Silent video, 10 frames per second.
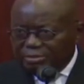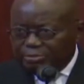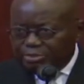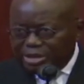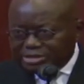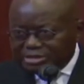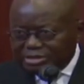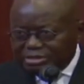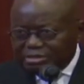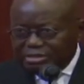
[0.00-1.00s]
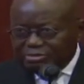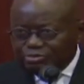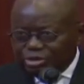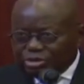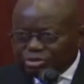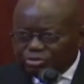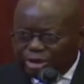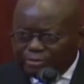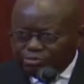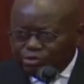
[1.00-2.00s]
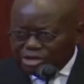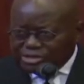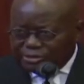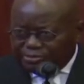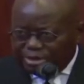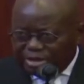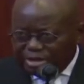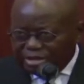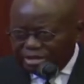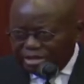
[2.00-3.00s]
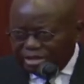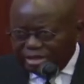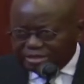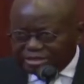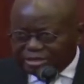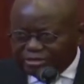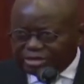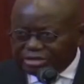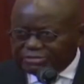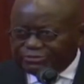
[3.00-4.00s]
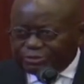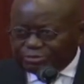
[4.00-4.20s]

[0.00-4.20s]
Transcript: The person that we grew up worshiping as the greatest